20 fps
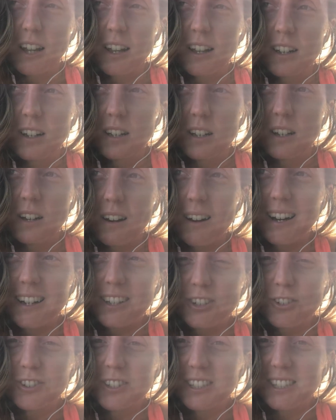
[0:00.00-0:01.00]
And I
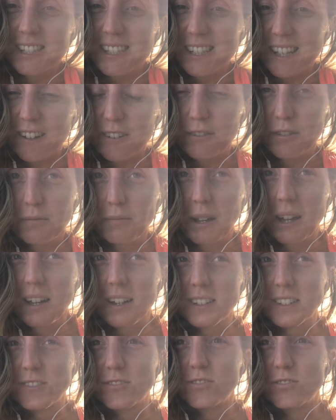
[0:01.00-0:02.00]
noticed that for me
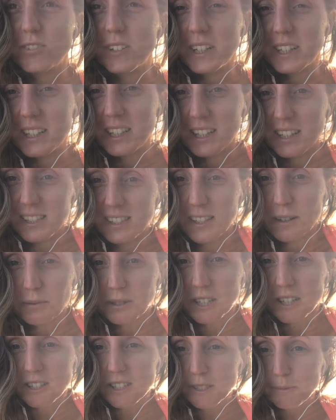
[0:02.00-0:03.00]
is really a
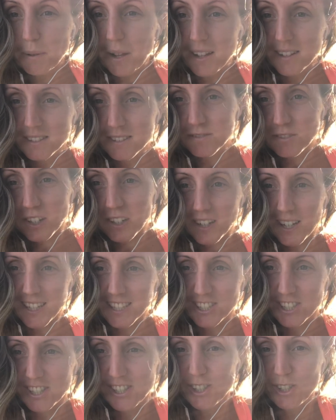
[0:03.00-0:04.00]
sabotage pattern where I
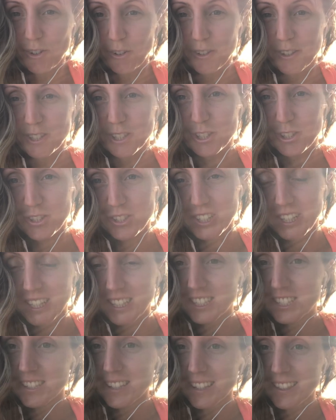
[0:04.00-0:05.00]
just don't tune
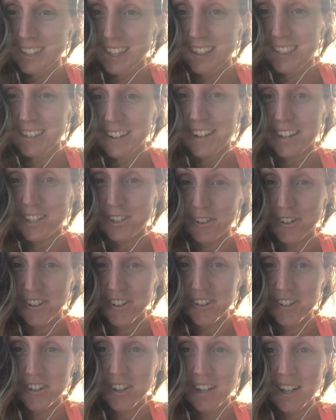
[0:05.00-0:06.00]
into the thing that I
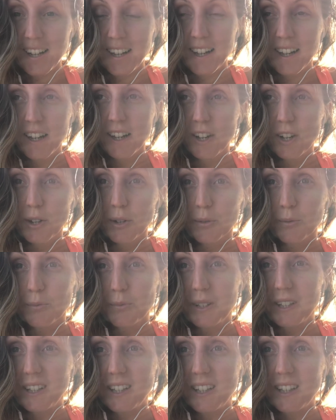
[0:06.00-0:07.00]
know
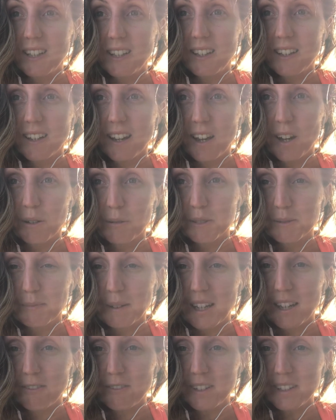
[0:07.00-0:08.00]
really helps
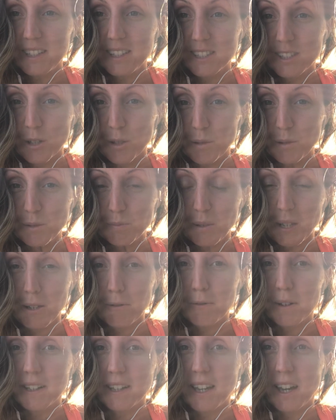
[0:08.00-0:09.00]
me, really serves me,
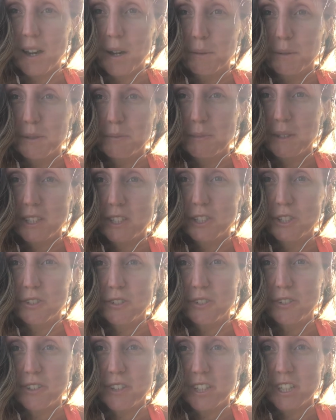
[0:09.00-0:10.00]
really helps me
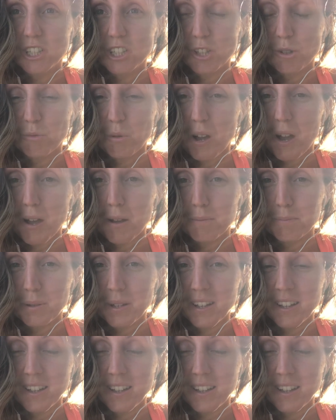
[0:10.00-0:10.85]
to show up